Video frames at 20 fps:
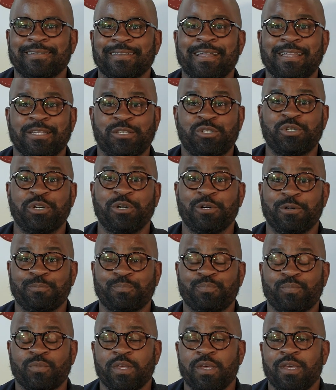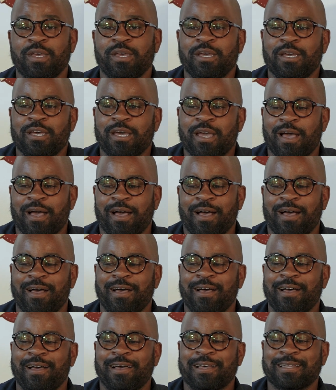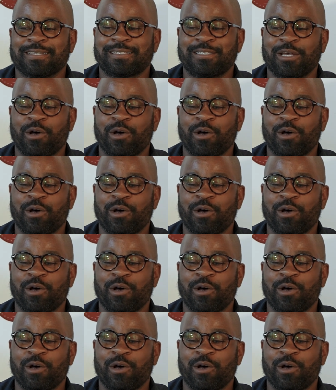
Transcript: it is true. Uh,